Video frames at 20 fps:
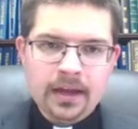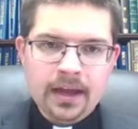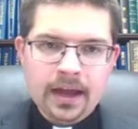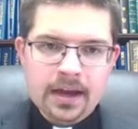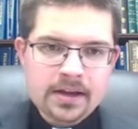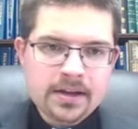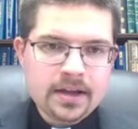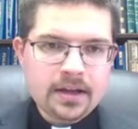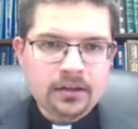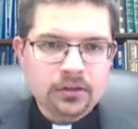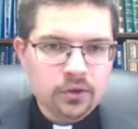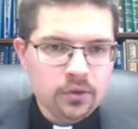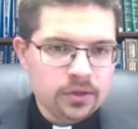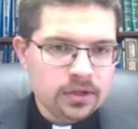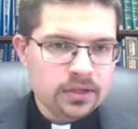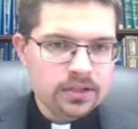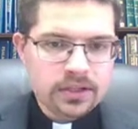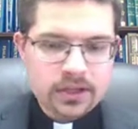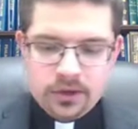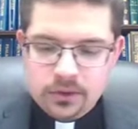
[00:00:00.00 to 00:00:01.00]
And yet, Luke
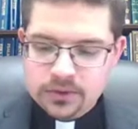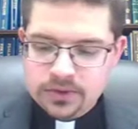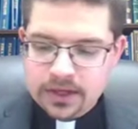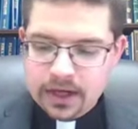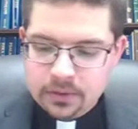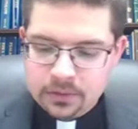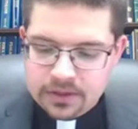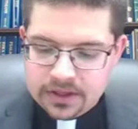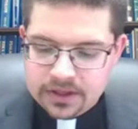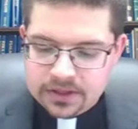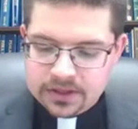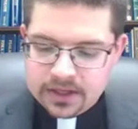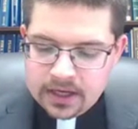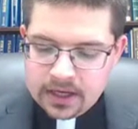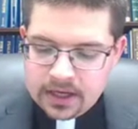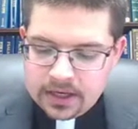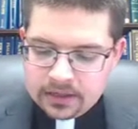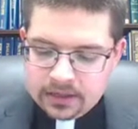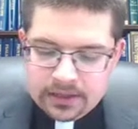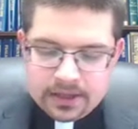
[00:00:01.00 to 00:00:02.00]
continues on with this
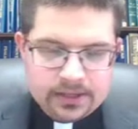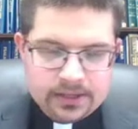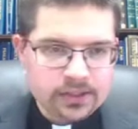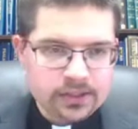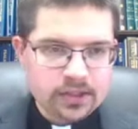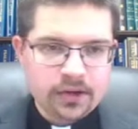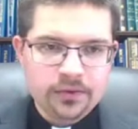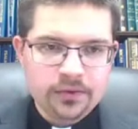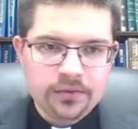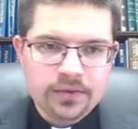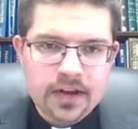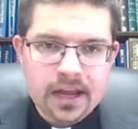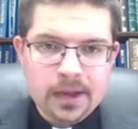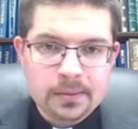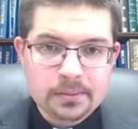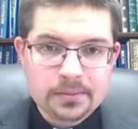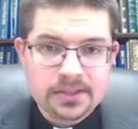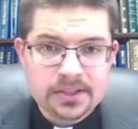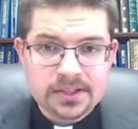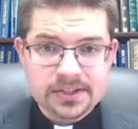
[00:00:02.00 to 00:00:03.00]
list of
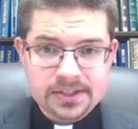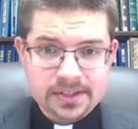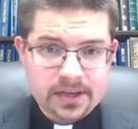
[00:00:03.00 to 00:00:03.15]
names,